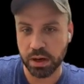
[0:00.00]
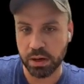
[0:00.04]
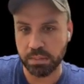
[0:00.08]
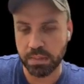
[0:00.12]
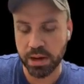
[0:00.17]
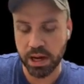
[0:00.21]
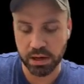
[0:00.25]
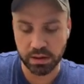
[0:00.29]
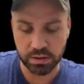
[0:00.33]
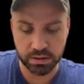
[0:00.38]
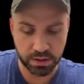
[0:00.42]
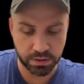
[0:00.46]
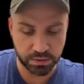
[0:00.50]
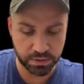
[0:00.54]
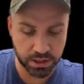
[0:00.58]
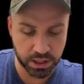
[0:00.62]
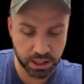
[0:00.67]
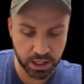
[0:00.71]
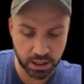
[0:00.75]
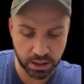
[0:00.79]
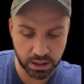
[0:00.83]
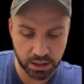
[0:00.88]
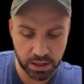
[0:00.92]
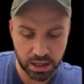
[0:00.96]
battles every
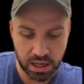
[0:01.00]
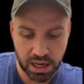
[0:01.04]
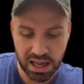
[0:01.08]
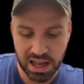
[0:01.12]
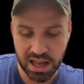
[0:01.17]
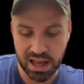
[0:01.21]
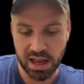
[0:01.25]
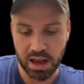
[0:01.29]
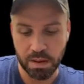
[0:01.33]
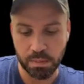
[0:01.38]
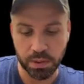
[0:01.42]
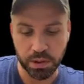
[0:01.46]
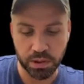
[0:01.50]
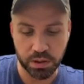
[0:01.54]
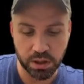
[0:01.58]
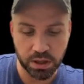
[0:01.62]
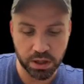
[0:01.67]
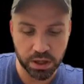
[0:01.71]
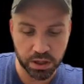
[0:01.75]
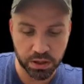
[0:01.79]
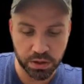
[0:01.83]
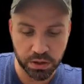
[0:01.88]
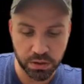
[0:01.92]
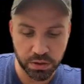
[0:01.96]
day. But you
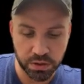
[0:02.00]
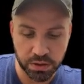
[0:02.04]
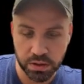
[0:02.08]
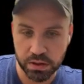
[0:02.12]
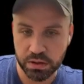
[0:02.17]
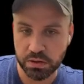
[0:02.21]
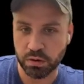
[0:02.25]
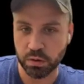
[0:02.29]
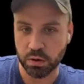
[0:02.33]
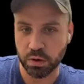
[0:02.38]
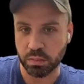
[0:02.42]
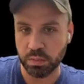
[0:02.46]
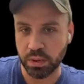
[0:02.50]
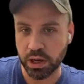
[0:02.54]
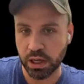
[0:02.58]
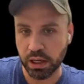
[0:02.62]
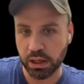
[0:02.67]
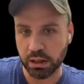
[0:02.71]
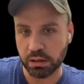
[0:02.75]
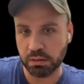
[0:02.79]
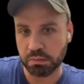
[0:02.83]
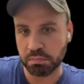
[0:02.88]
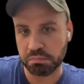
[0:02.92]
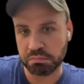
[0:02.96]
could use his Storm Relic.
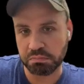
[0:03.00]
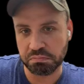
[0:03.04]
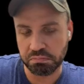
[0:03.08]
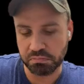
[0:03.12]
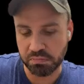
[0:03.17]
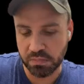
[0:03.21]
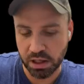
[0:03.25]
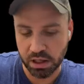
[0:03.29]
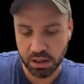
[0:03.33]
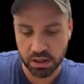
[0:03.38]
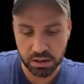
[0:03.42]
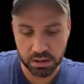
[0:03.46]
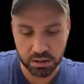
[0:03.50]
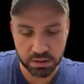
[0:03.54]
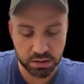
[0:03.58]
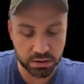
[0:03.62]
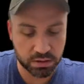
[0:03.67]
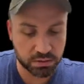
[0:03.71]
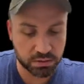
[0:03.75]
That does just